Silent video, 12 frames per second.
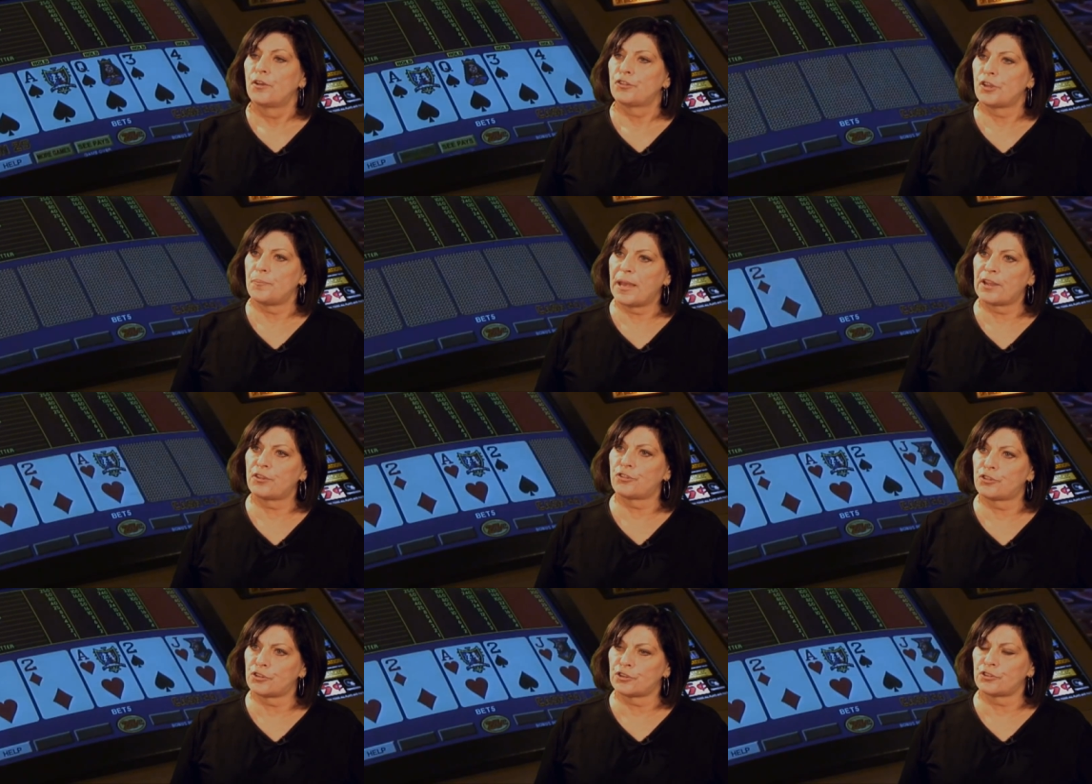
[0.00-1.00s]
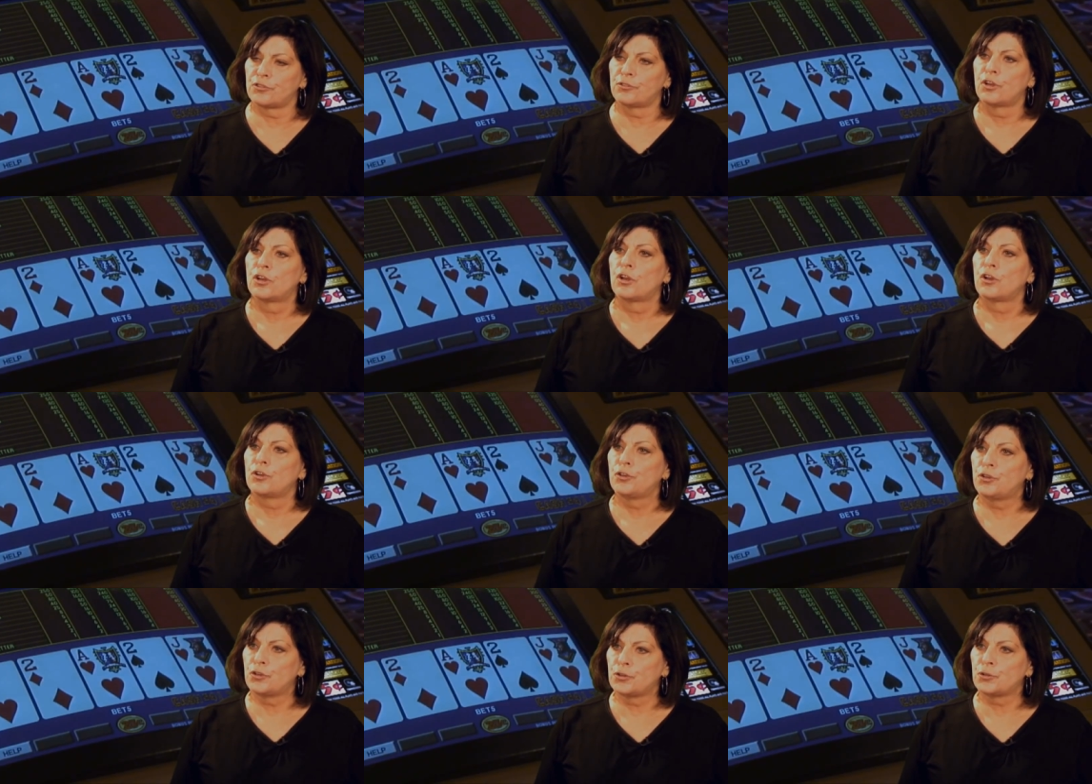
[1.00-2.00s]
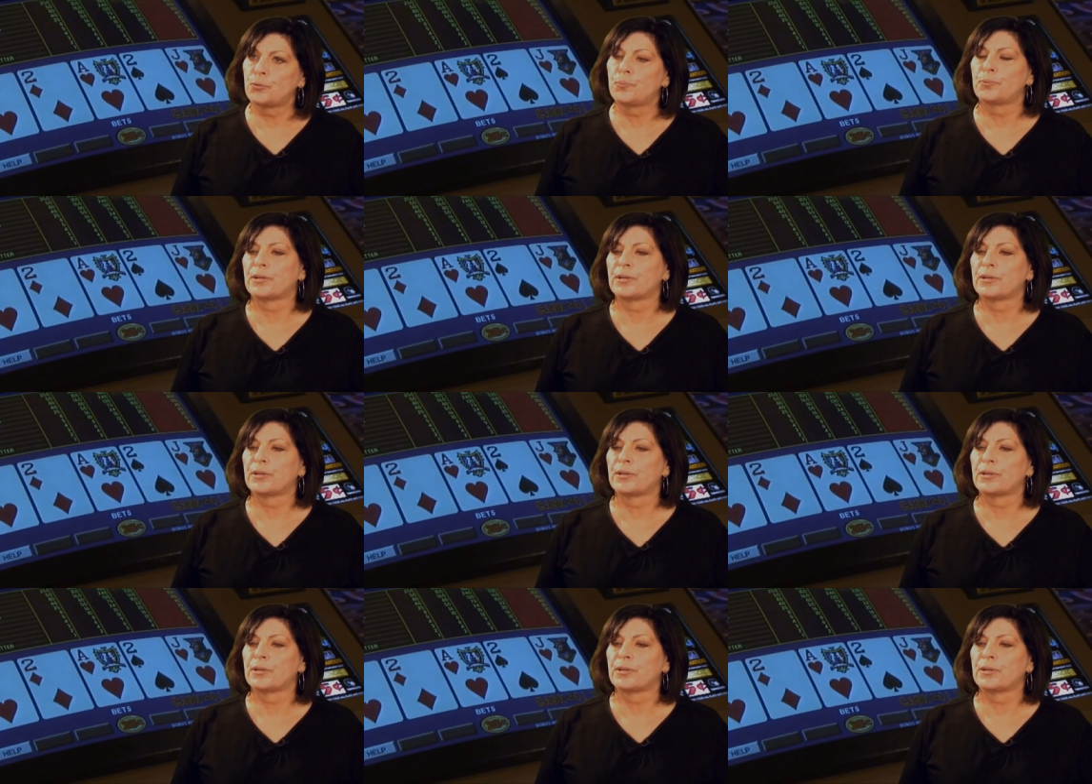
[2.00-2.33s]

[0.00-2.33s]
So make certain you